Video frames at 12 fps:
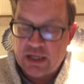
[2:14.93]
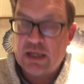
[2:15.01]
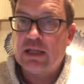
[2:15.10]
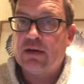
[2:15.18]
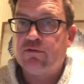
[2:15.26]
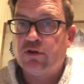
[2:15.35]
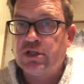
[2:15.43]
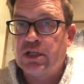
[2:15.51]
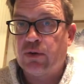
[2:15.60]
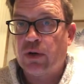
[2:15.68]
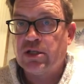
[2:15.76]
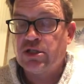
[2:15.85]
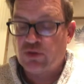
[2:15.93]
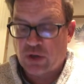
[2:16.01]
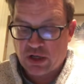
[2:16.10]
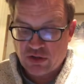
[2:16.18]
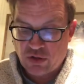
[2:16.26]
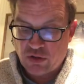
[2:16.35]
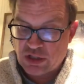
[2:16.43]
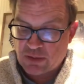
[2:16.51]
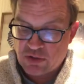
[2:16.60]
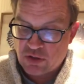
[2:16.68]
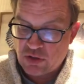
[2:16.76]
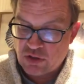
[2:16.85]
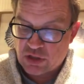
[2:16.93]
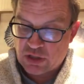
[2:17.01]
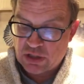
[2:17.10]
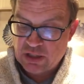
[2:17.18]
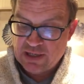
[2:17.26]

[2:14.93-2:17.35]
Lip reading: in that first equation, so I can do substitution.